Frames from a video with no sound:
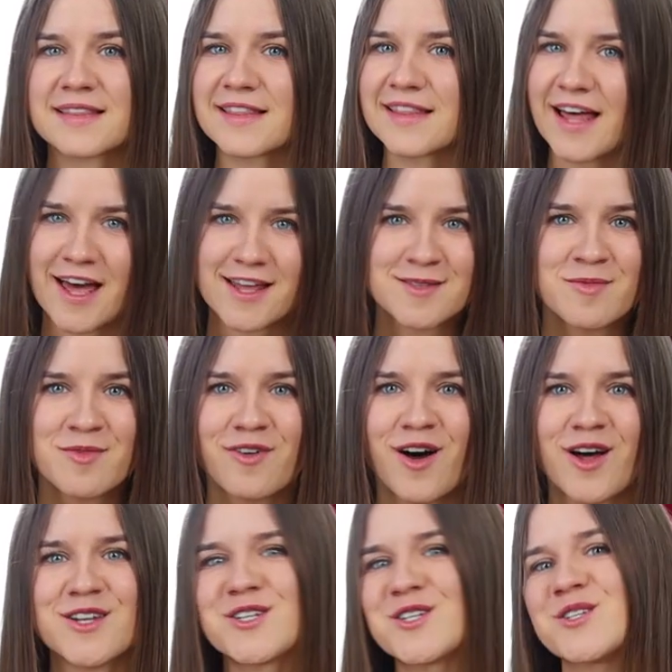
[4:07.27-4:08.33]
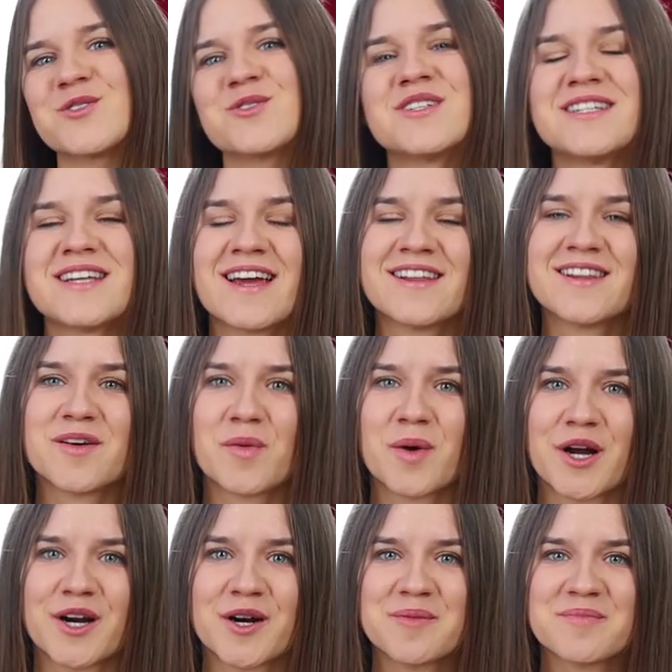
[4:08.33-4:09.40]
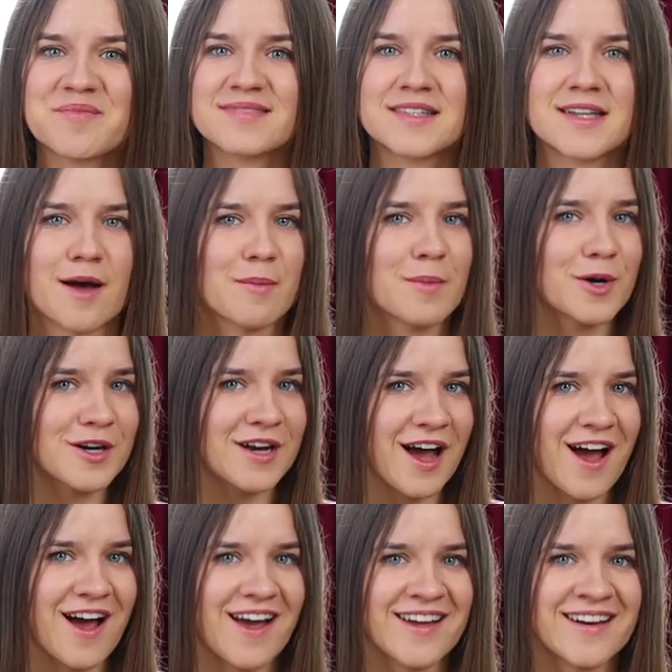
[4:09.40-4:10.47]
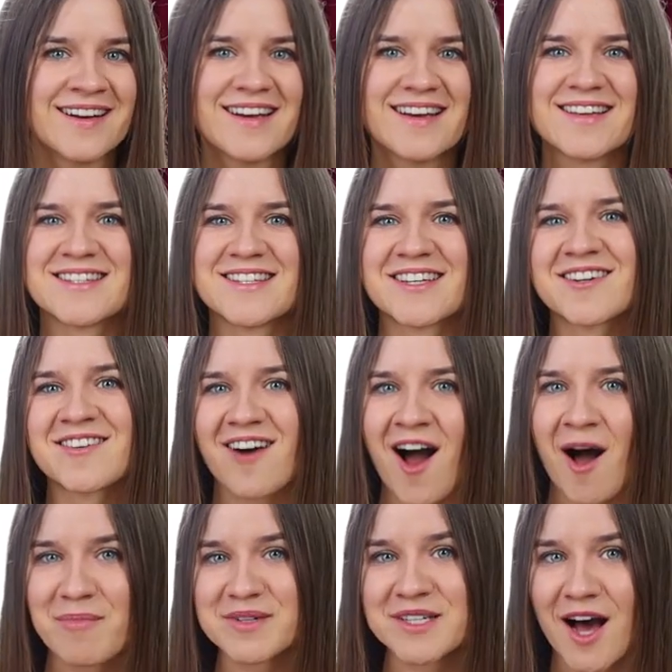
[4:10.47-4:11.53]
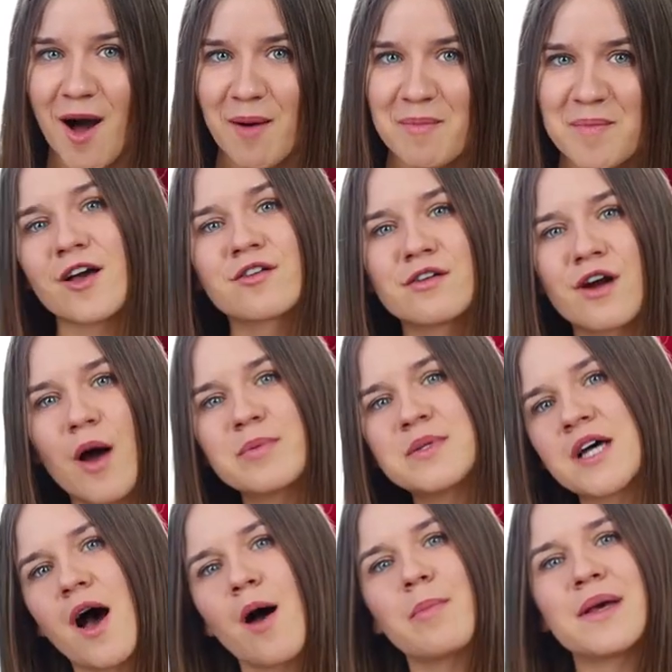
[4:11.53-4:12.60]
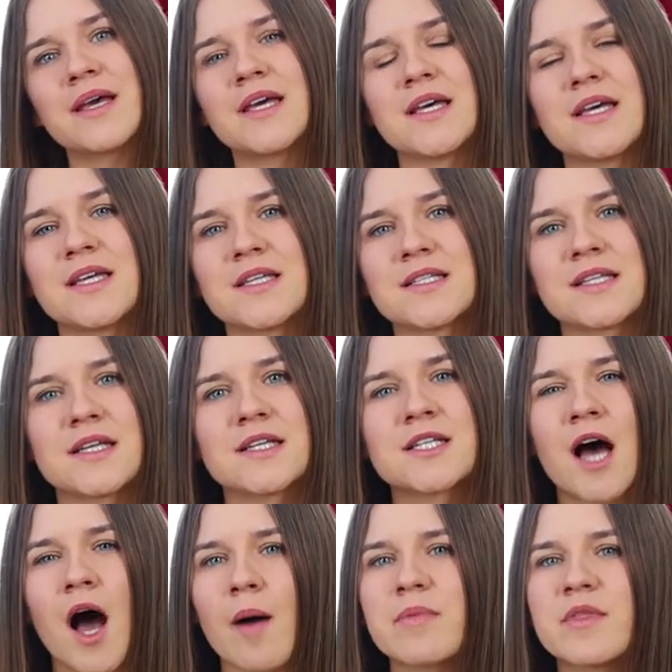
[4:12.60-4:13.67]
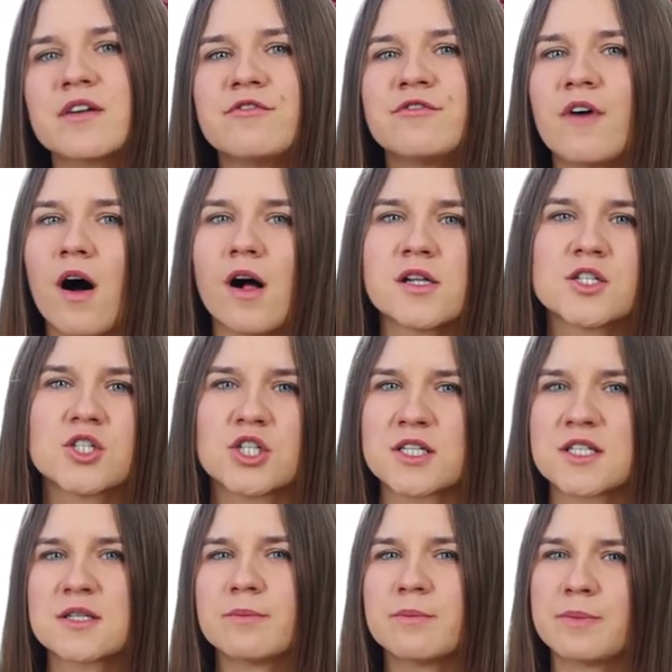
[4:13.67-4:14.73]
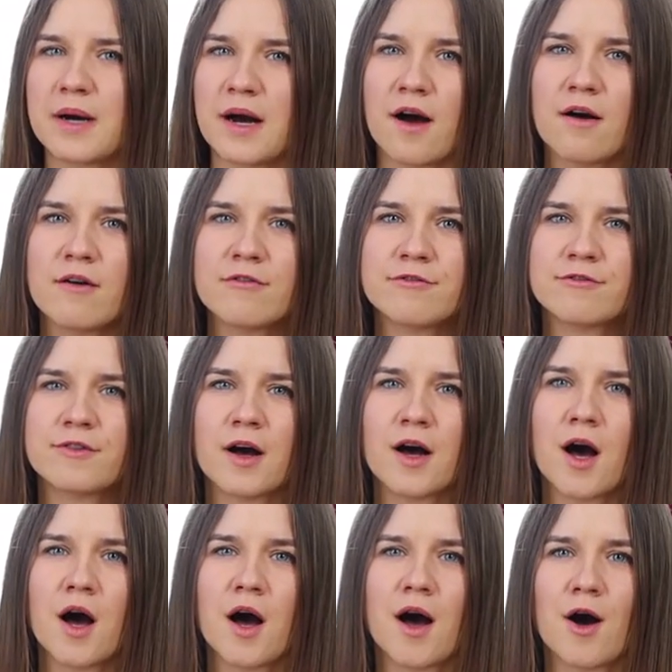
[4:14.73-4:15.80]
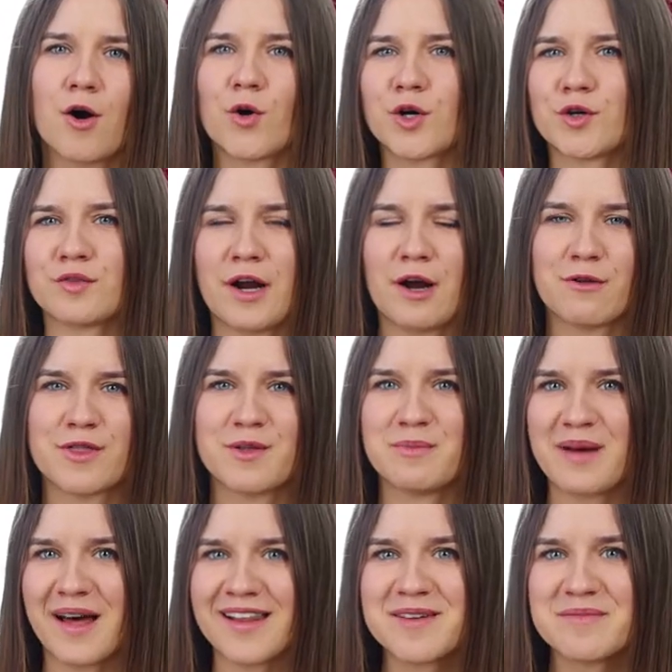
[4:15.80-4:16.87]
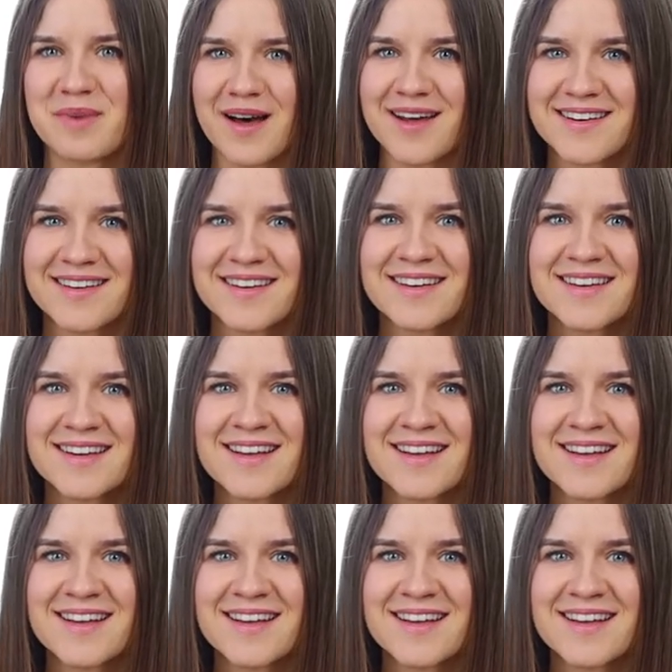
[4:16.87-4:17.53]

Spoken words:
Let's move on to Dailywear. Number nine is a crop top. A crop top is a top that falls just above or around the belly button.